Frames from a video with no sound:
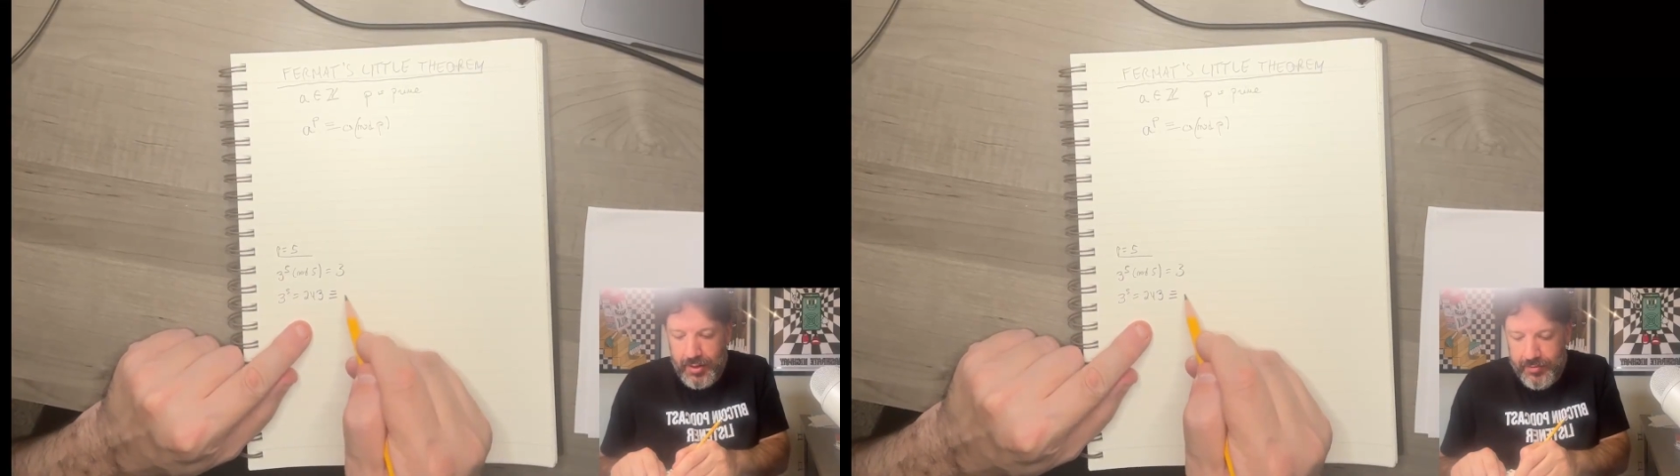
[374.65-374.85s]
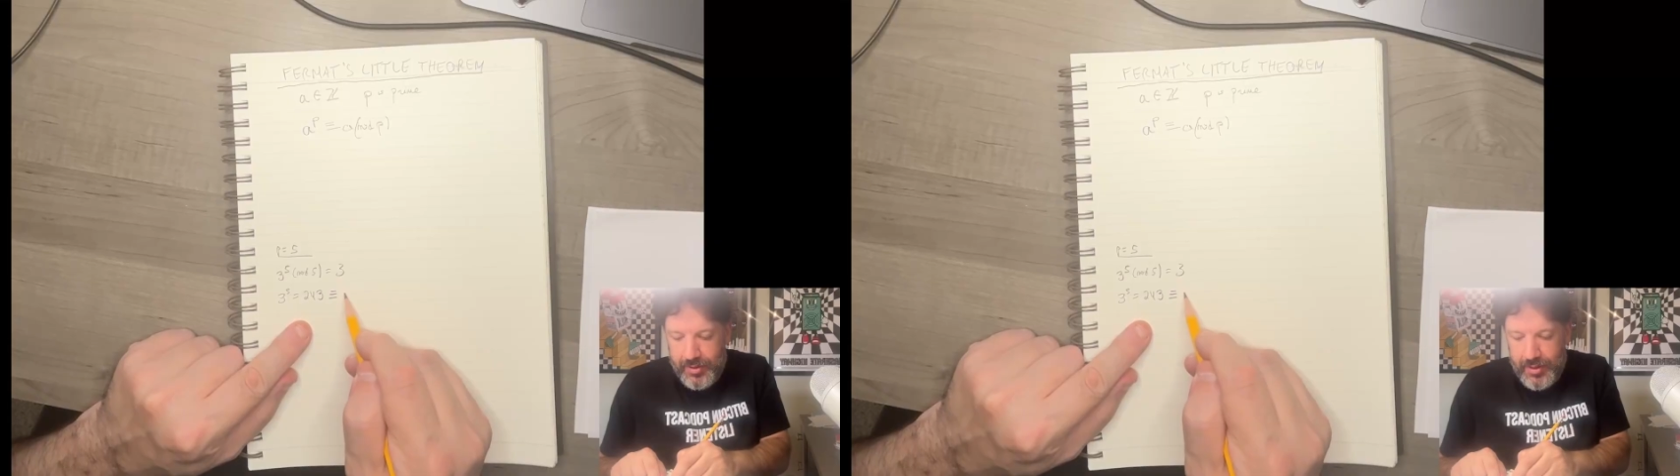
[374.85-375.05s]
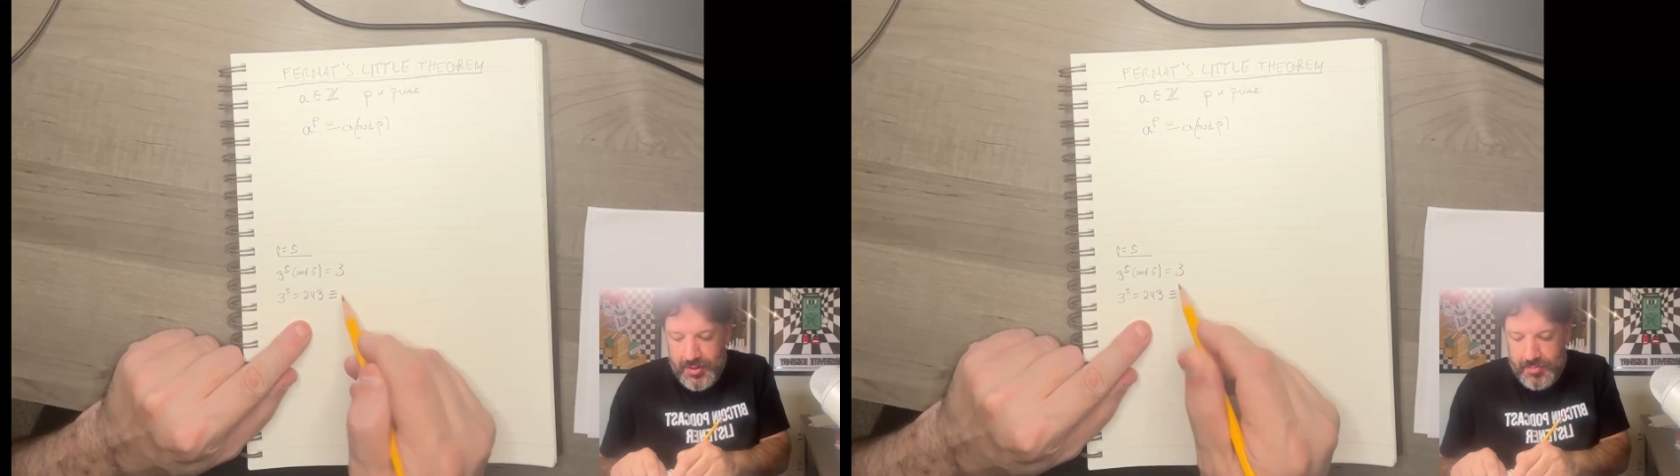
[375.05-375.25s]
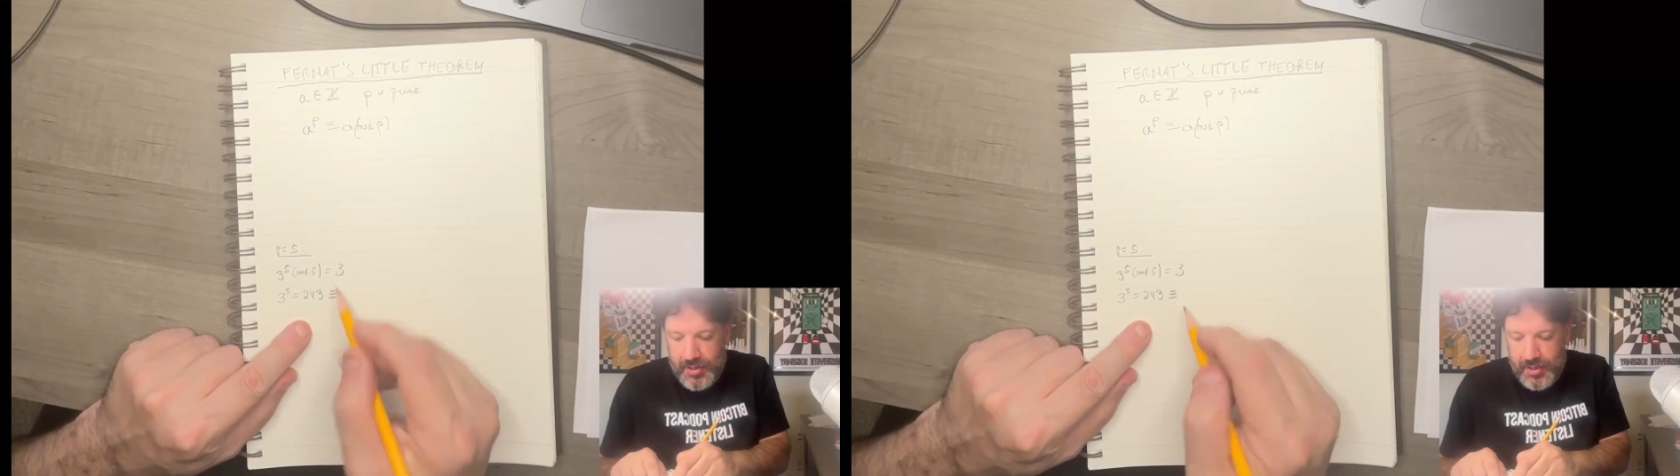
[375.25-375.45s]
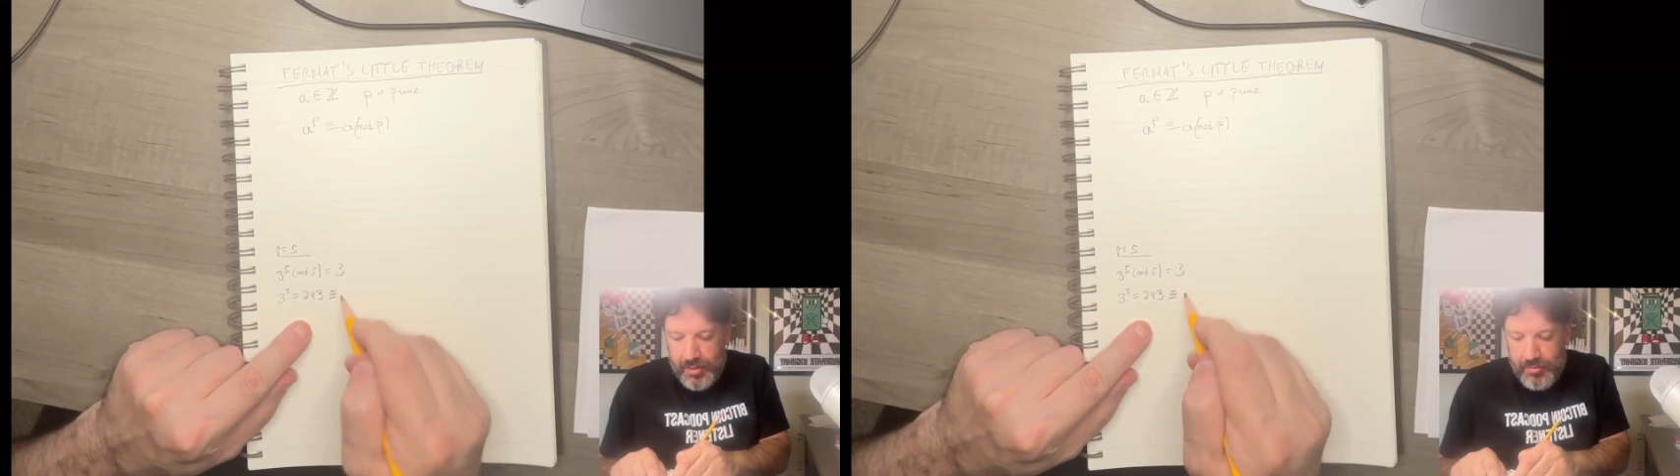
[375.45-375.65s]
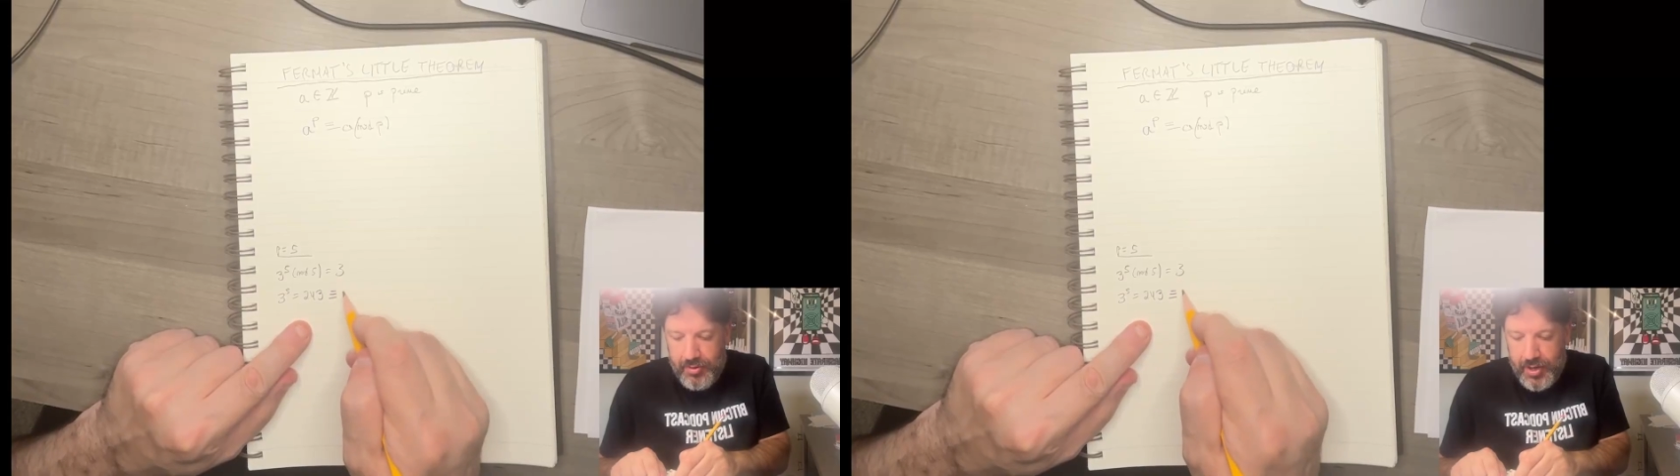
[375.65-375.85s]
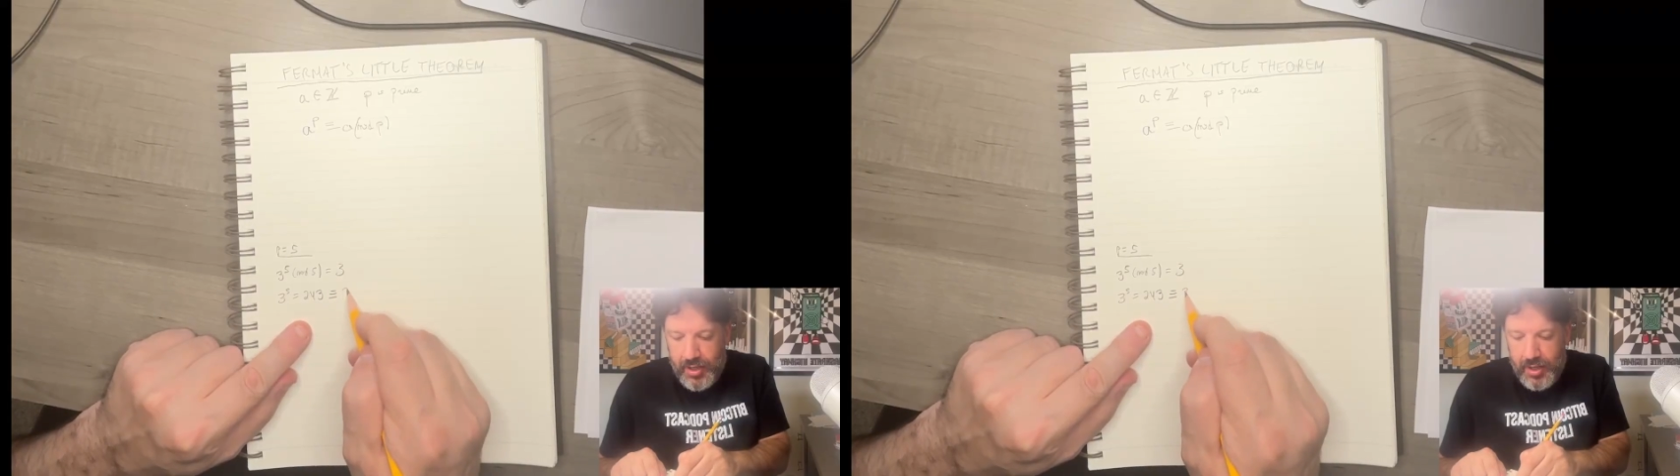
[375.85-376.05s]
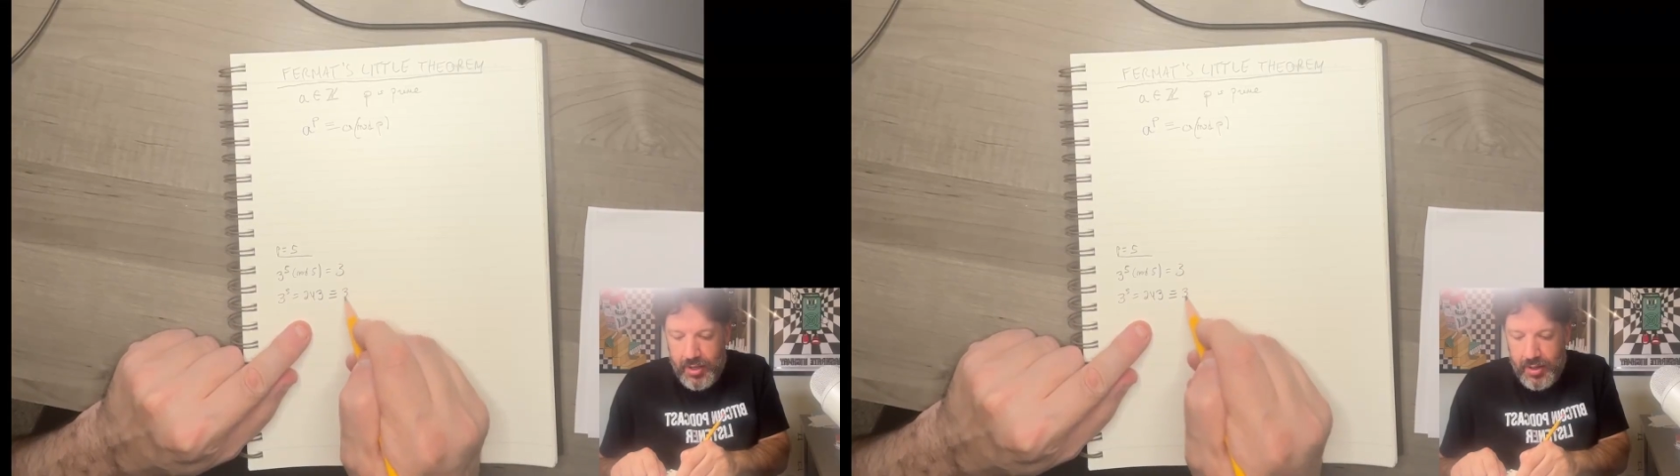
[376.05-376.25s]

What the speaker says: leaving this being 3